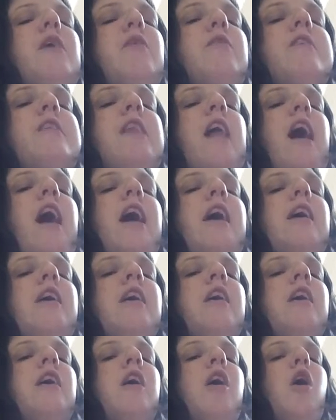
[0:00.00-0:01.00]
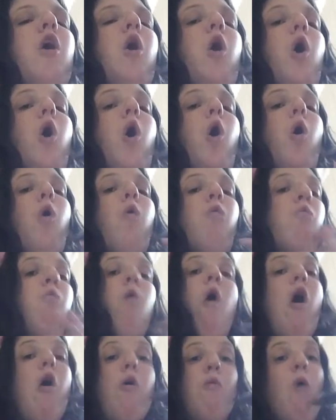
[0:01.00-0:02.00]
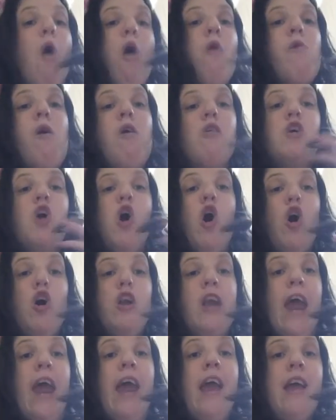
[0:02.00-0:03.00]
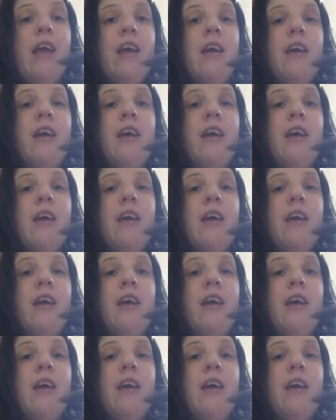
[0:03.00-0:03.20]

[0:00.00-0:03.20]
I was like, What, what, what, Courtney?